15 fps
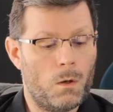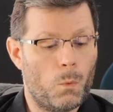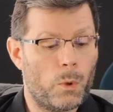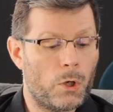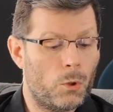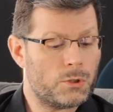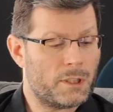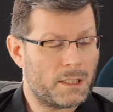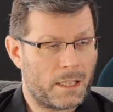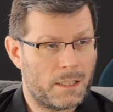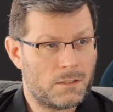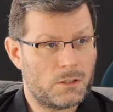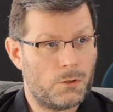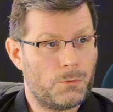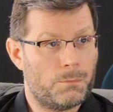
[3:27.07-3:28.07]
We also
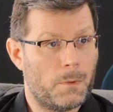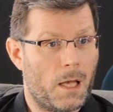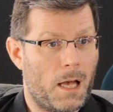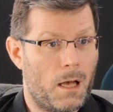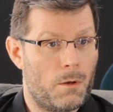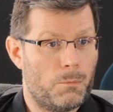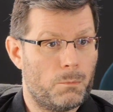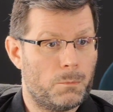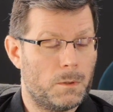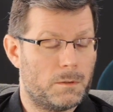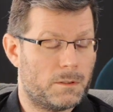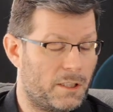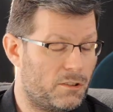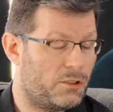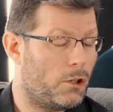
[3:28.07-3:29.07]
cater
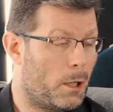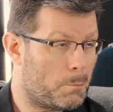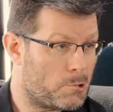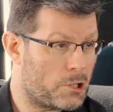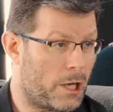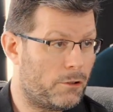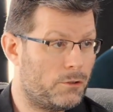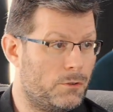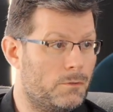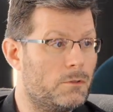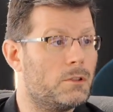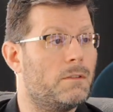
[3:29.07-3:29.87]
DCI projections,